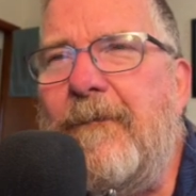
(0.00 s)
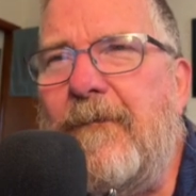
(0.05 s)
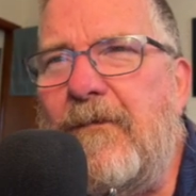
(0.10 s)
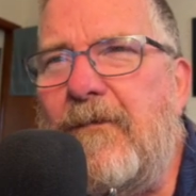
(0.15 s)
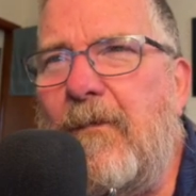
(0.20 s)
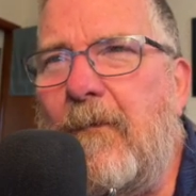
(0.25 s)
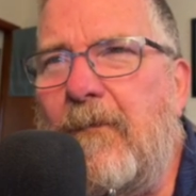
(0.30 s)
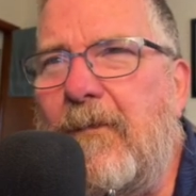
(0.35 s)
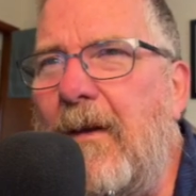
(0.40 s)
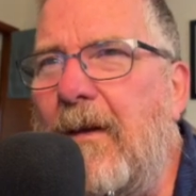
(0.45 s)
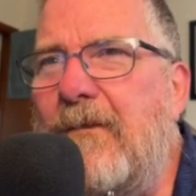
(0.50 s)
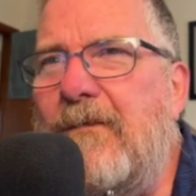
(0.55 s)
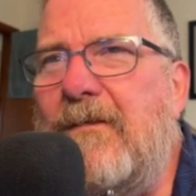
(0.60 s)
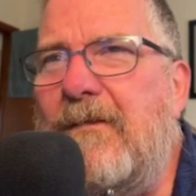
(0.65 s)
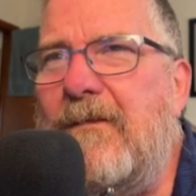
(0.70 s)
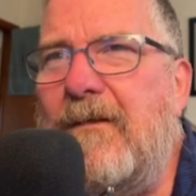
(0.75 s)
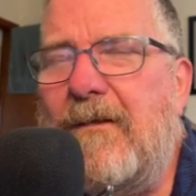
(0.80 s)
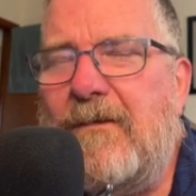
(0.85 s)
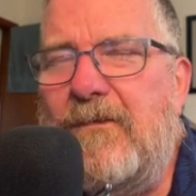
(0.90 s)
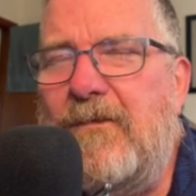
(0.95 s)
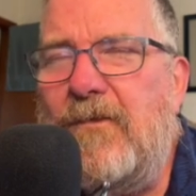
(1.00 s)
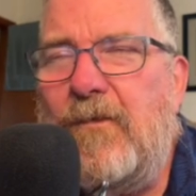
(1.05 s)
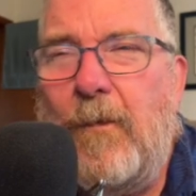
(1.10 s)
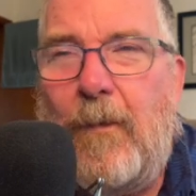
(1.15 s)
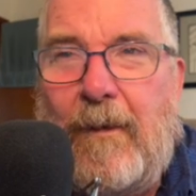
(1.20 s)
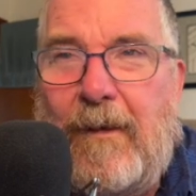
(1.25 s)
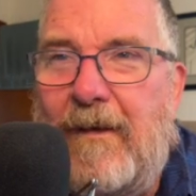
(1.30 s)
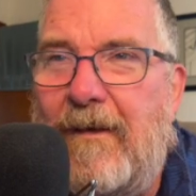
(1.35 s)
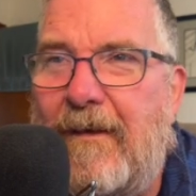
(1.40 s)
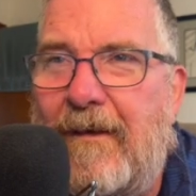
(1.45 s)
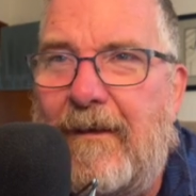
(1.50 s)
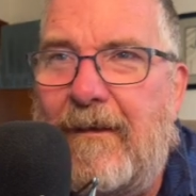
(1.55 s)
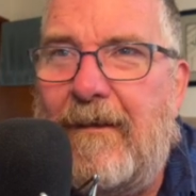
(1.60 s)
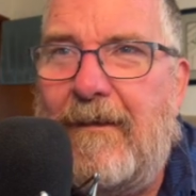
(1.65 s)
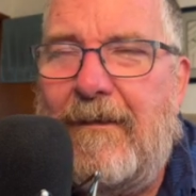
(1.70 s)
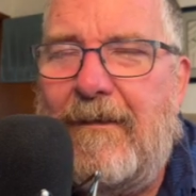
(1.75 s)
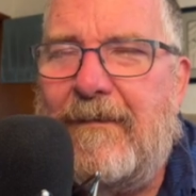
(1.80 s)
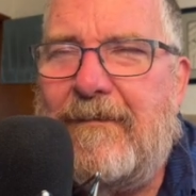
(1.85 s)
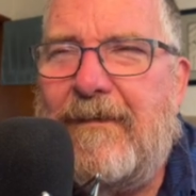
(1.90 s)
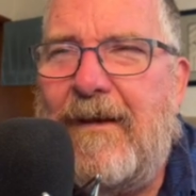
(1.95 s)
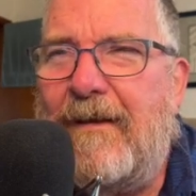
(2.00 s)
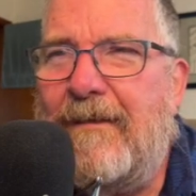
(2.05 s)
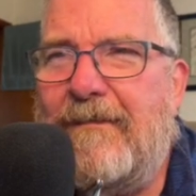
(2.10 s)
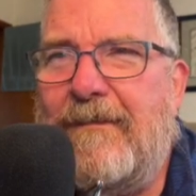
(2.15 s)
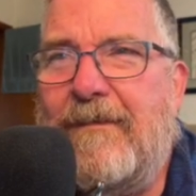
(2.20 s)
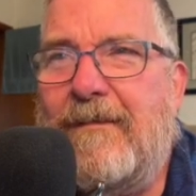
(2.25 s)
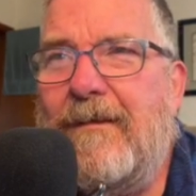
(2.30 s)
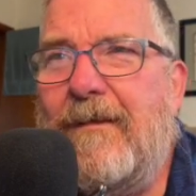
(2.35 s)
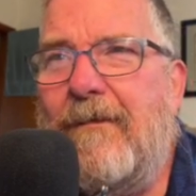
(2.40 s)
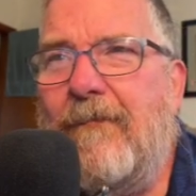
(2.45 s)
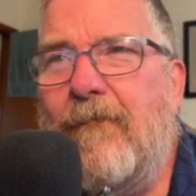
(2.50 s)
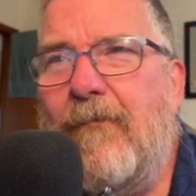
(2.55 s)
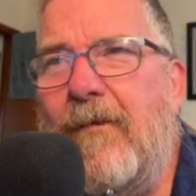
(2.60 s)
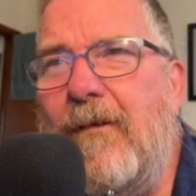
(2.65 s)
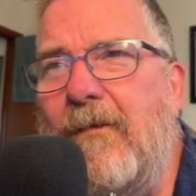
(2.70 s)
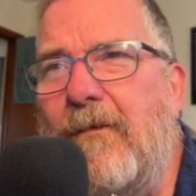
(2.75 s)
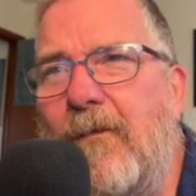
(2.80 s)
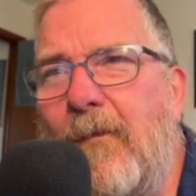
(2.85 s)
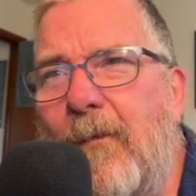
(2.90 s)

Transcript: Sometimes it doesn't do anything. In this case, it didn't really do